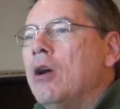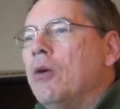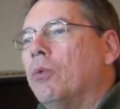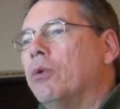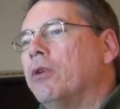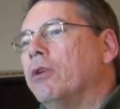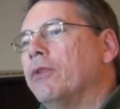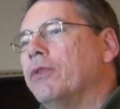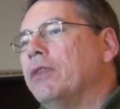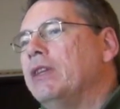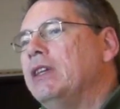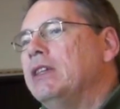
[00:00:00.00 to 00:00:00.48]

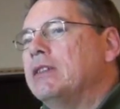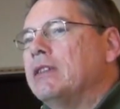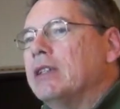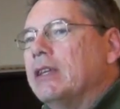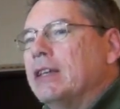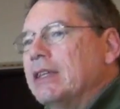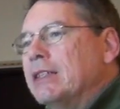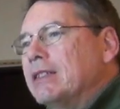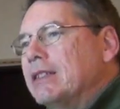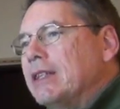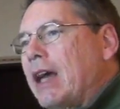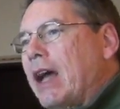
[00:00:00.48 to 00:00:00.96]
Well, these
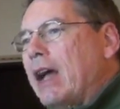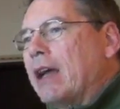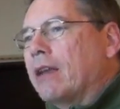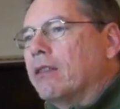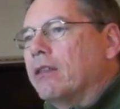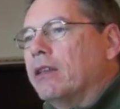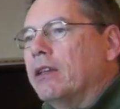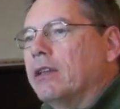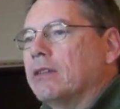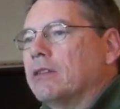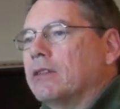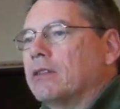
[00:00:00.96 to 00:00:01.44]
exact
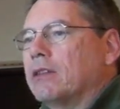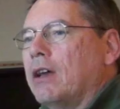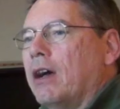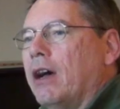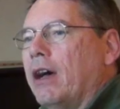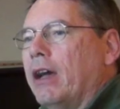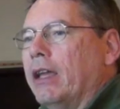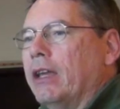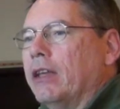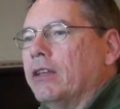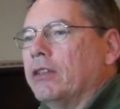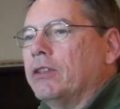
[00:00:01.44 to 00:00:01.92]
things
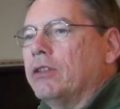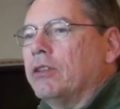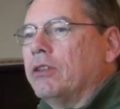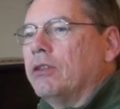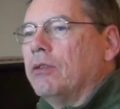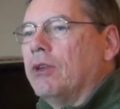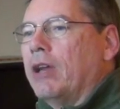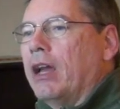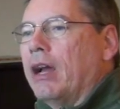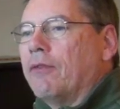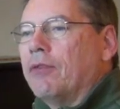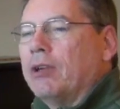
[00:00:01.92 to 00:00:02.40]
tie
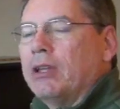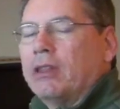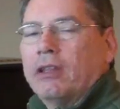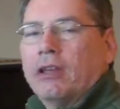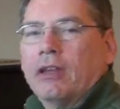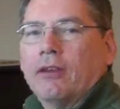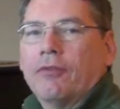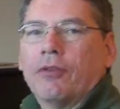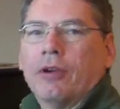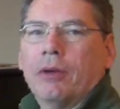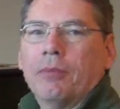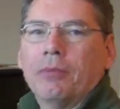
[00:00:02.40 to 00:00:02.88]
into
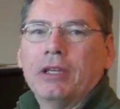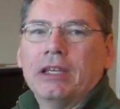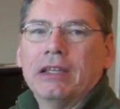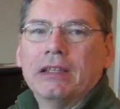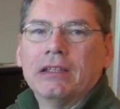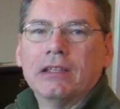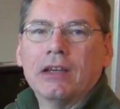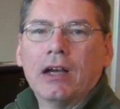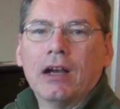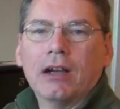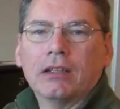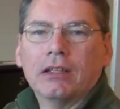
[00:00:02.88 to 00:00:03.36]
everything from the
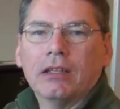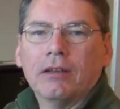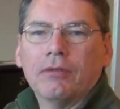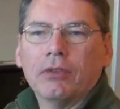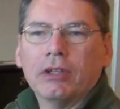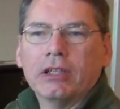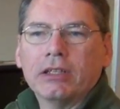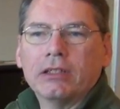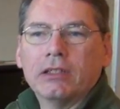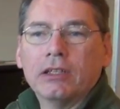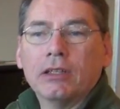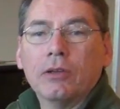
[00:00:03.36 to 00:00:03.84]
inductive
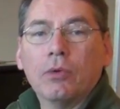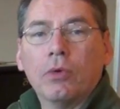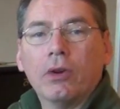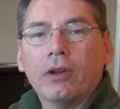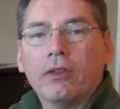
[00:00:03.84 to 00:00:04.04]
listening,